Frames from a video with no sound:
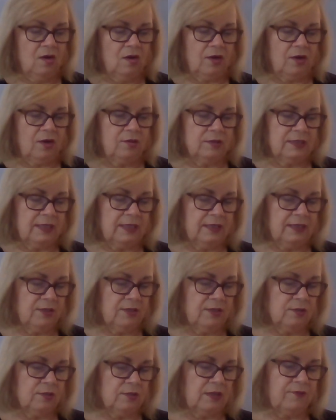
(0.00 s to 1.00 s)
Are you telling
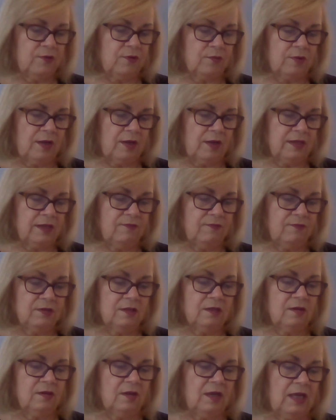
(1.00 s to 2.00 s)
yourself you're not
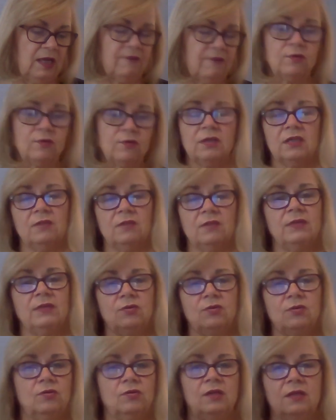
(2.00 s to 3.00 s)
even ever going to be
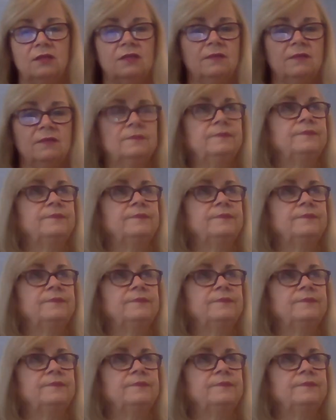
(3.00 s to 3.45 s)
good as